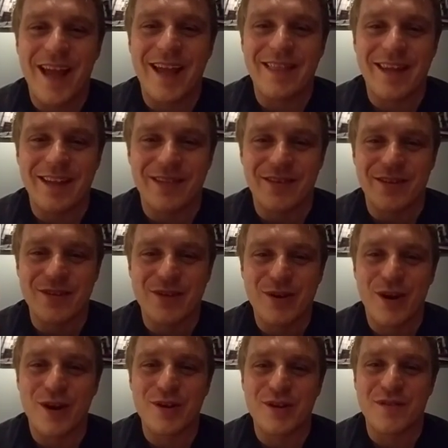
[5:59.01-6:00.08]
and they're in
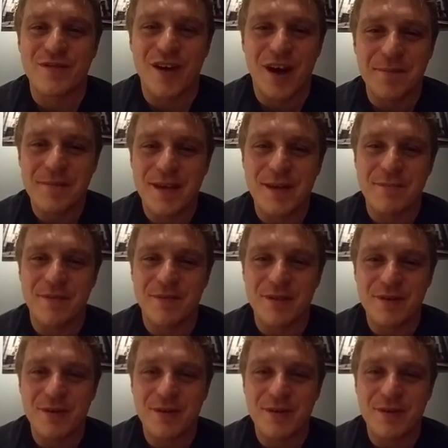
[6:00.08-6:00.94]
charge of upkeep of the